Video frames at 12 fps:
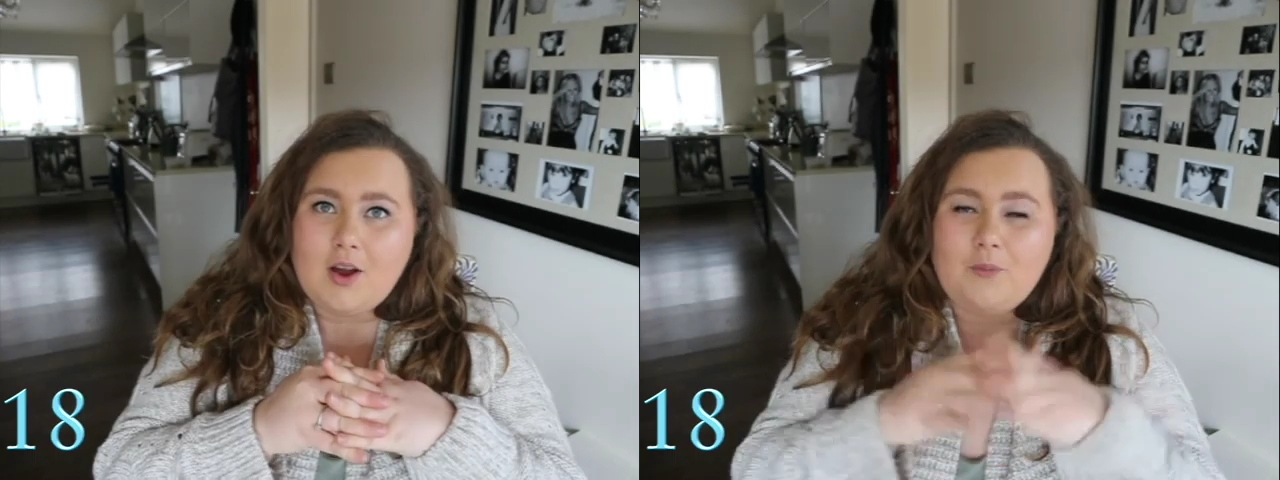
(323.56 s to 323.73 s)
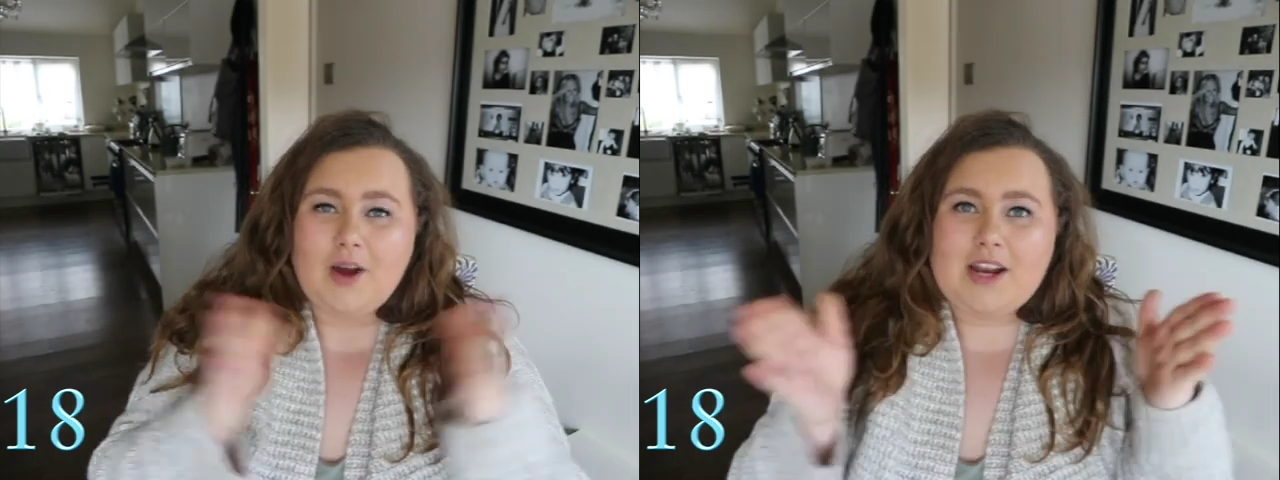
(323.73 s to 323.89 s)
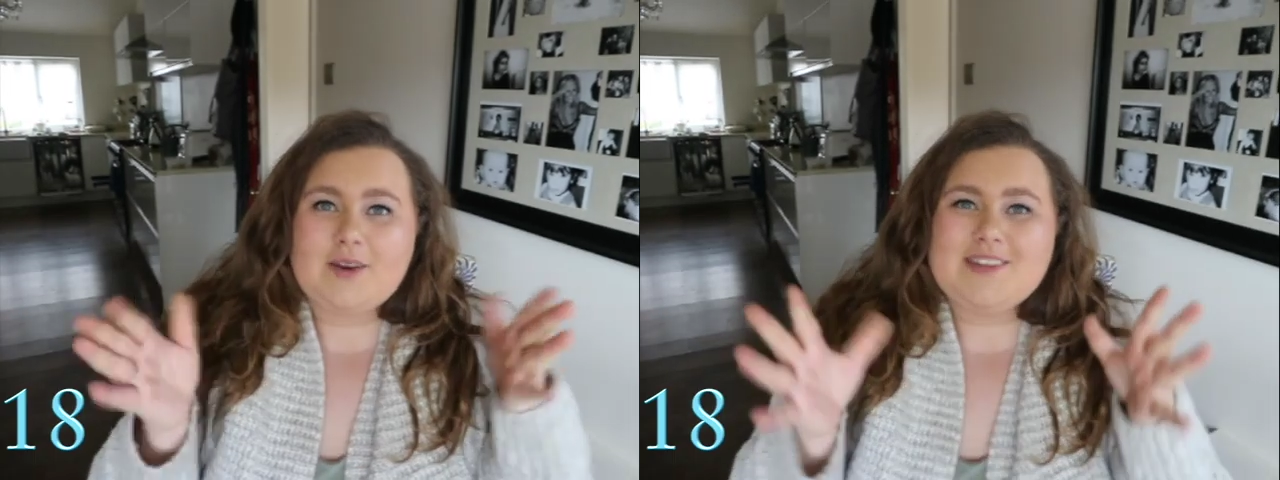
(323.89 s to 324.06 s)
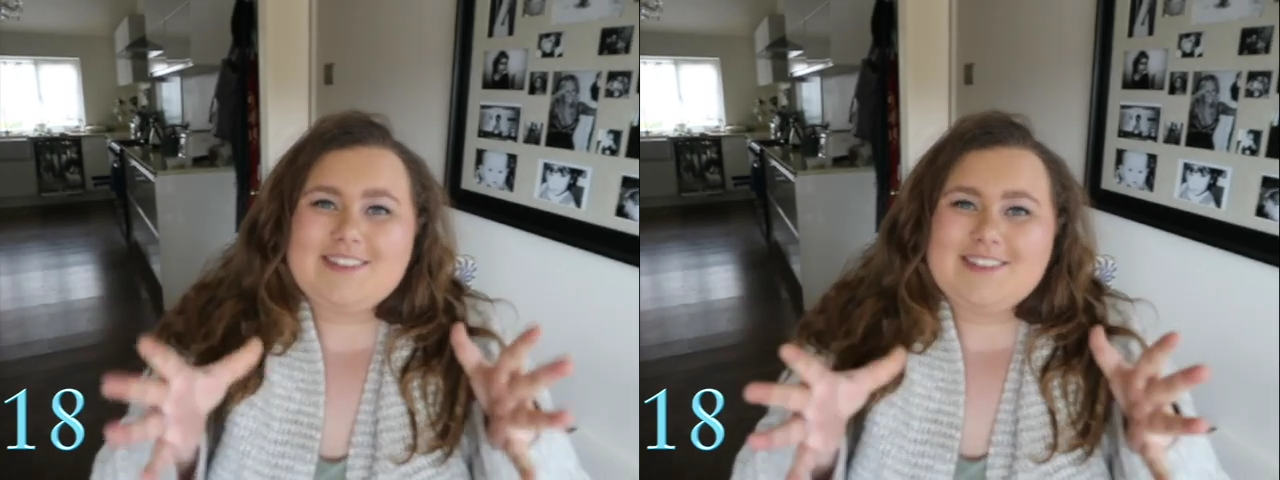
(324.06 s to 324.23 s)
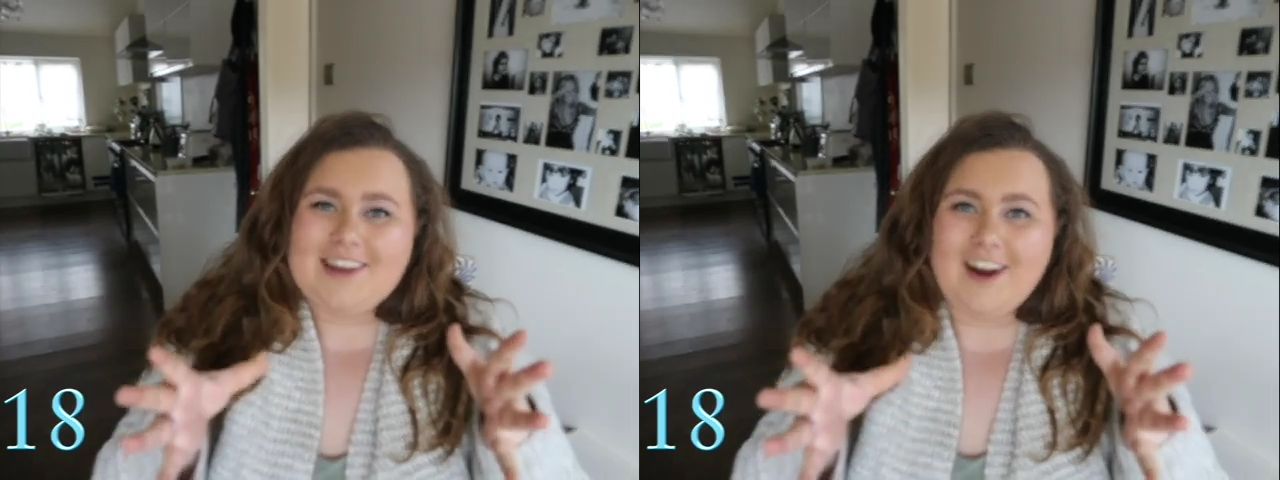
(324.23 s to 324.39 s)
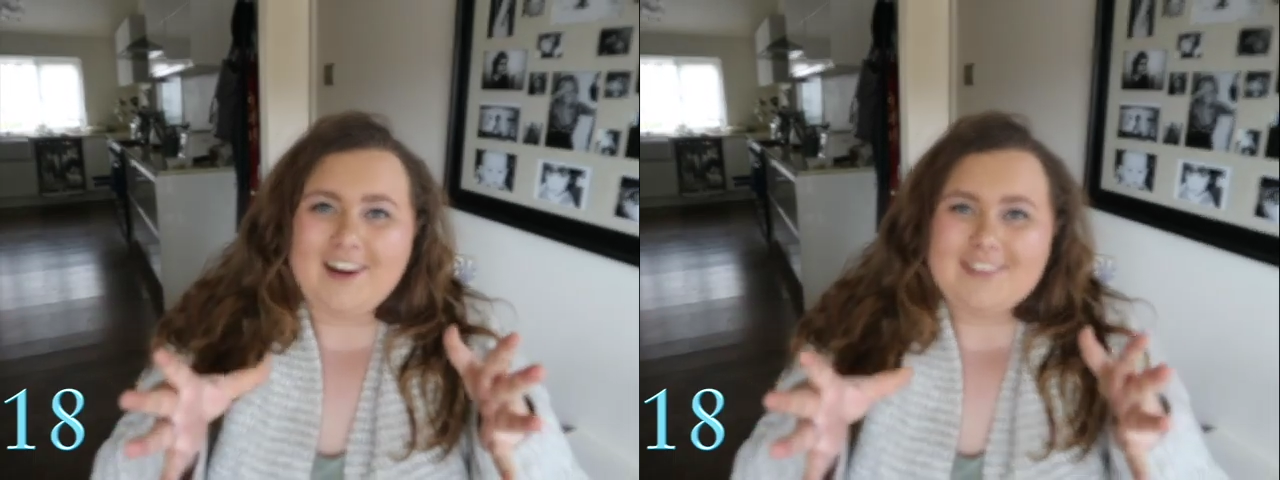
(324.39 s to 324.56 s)
When I was
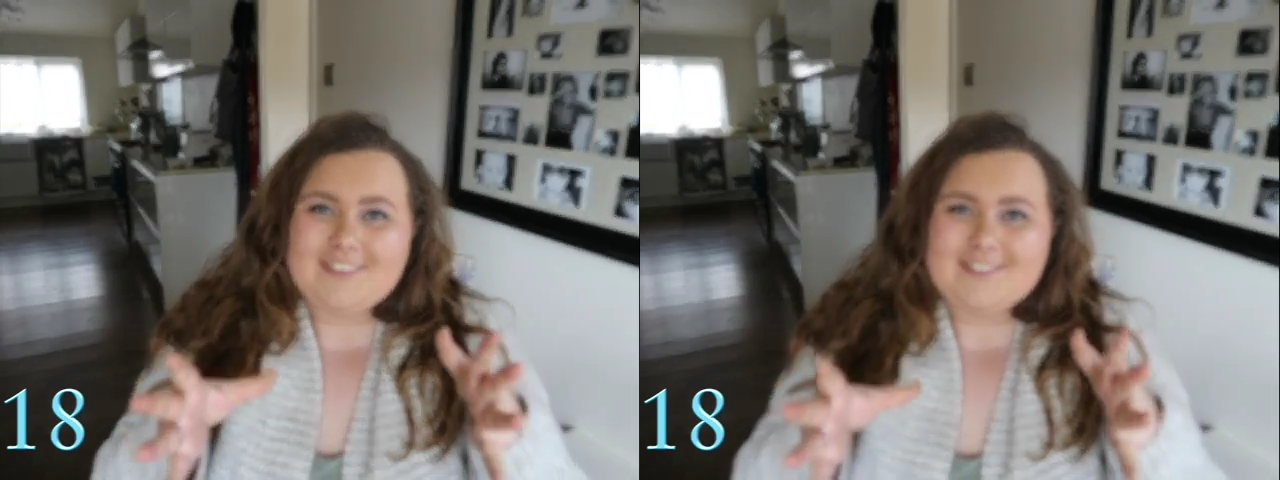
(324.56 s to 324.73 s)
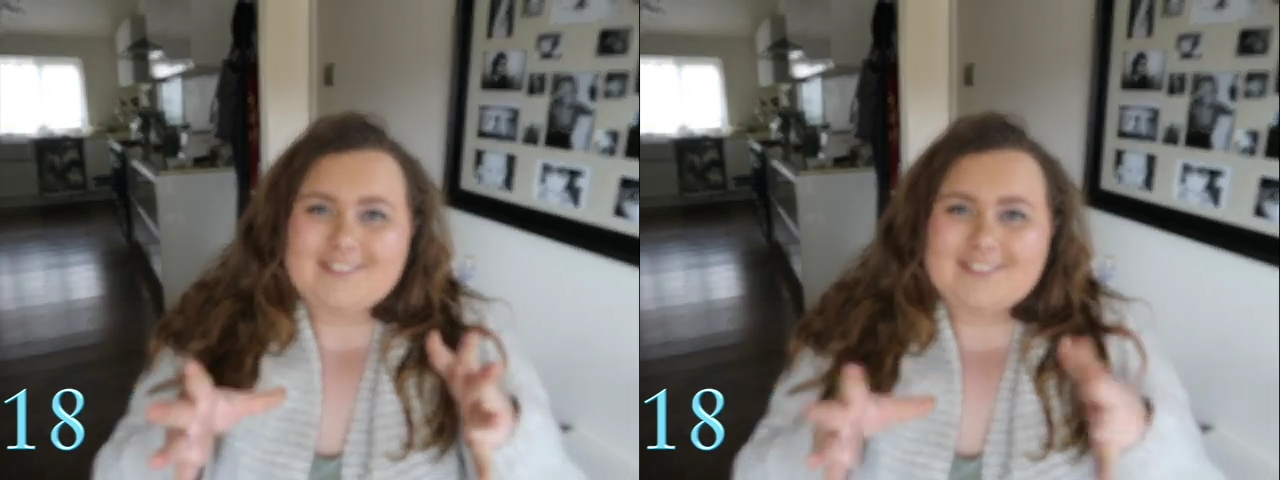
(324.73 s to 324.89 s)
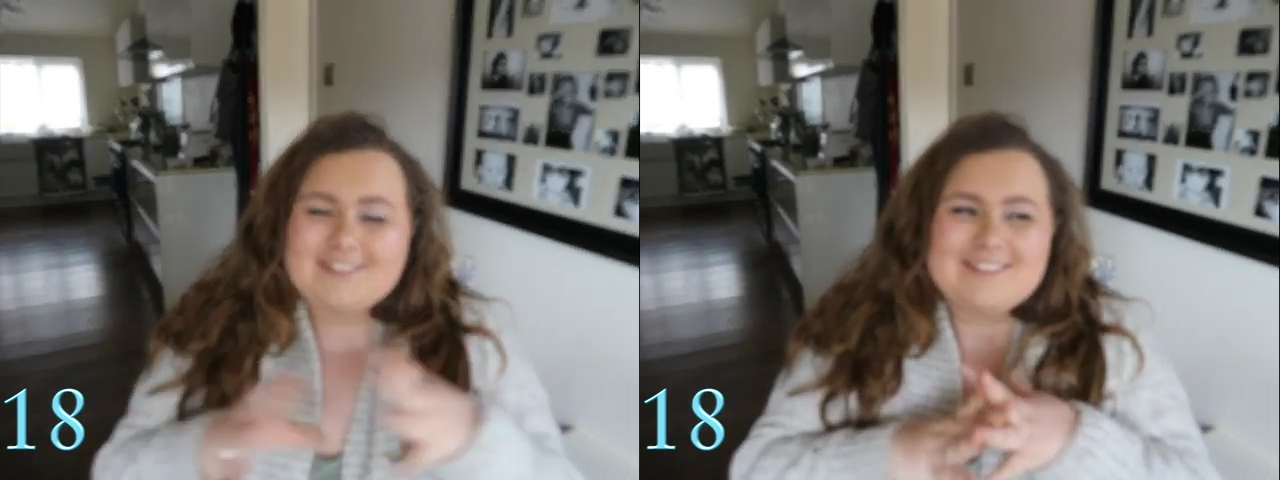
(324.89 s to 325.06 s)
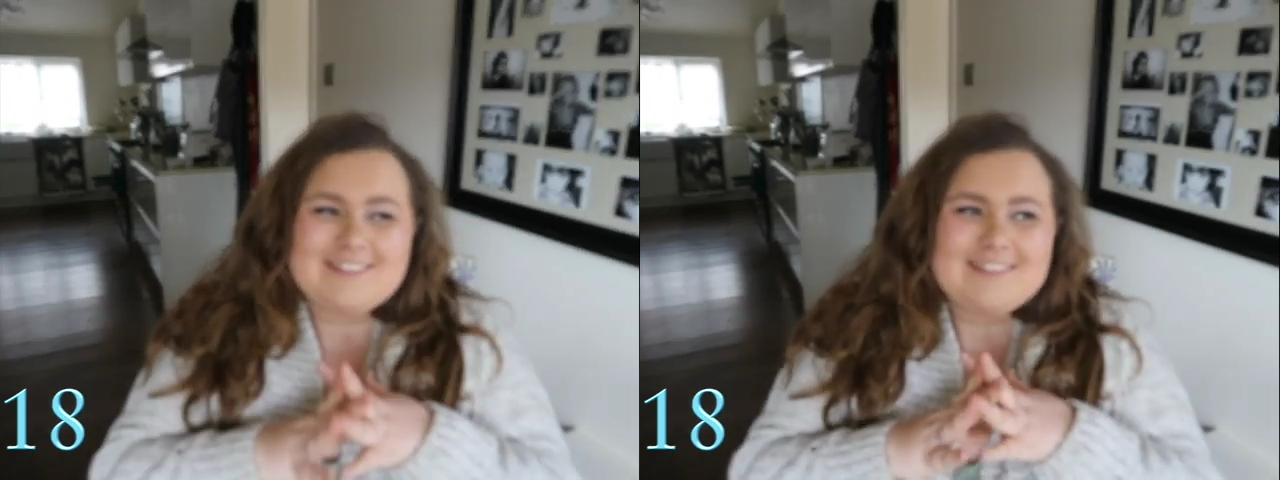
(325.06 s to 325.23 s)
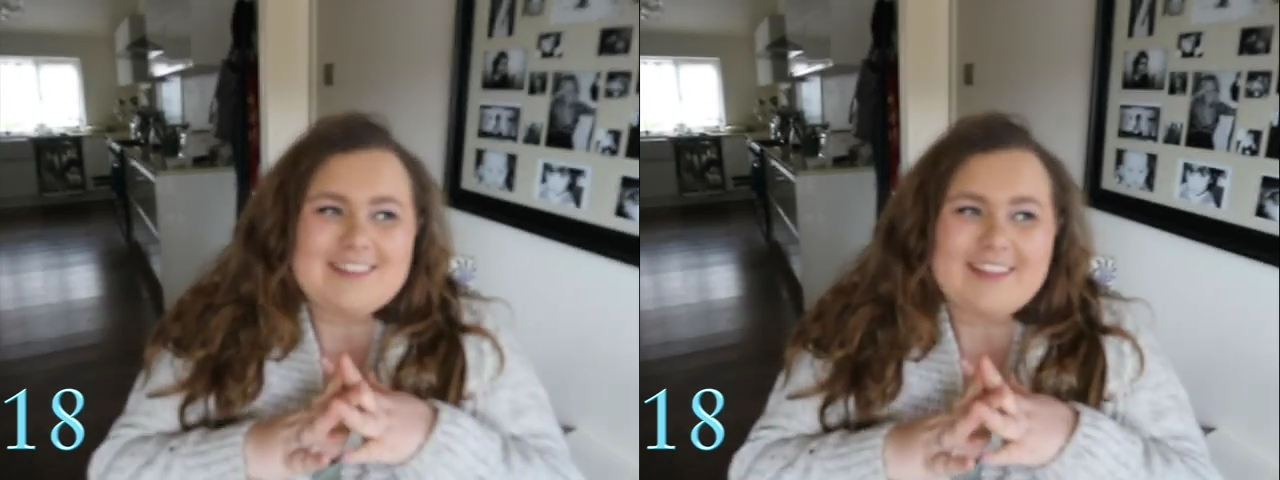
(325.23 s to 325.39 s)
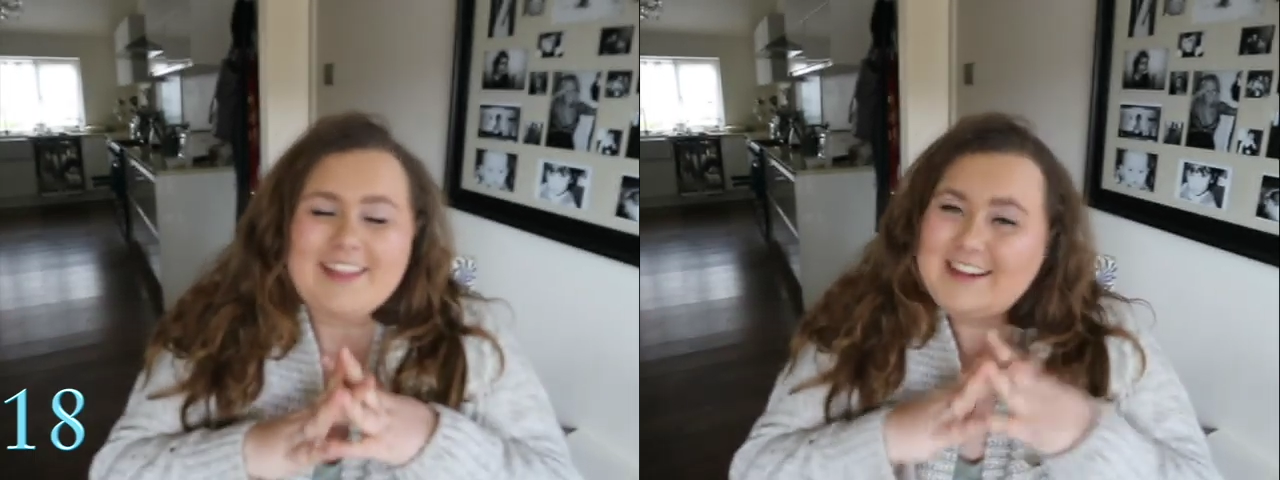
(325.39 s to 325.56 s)
young, The